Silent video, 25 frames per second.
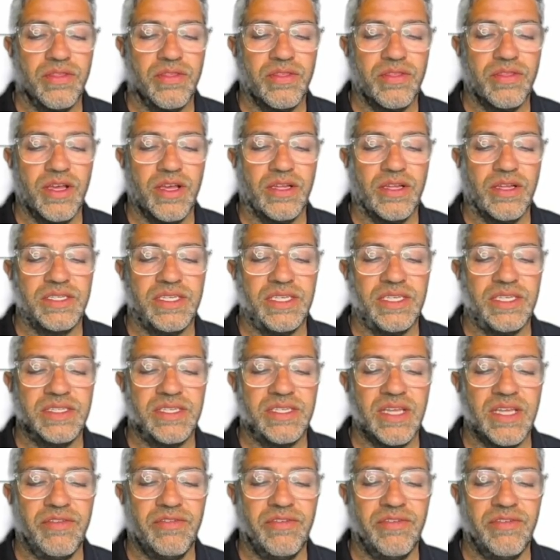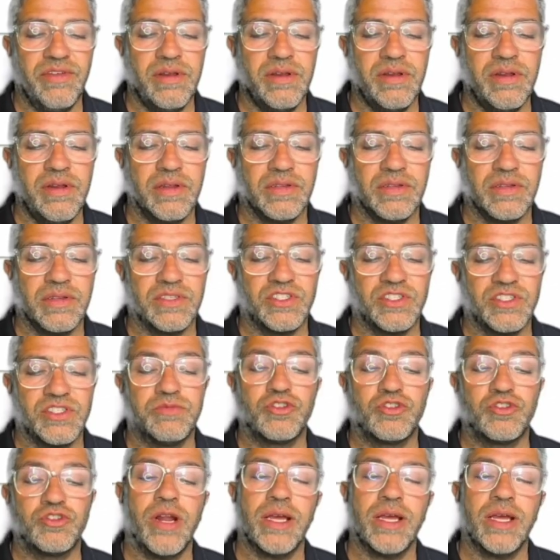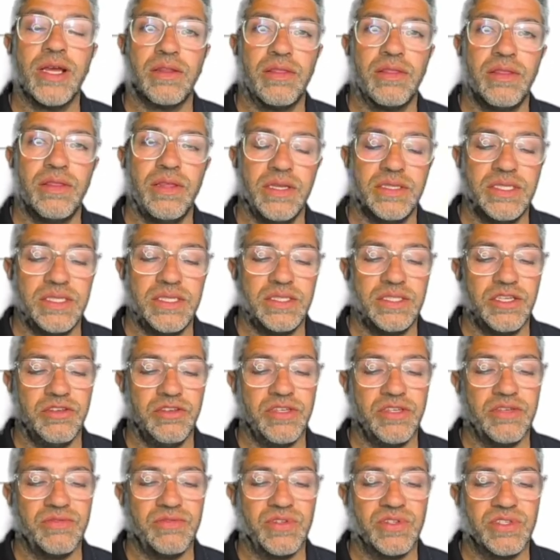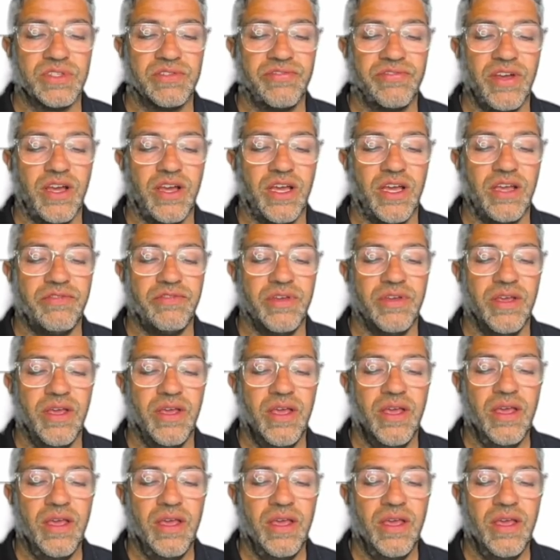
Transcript: 37 subtract 32 gives us 5.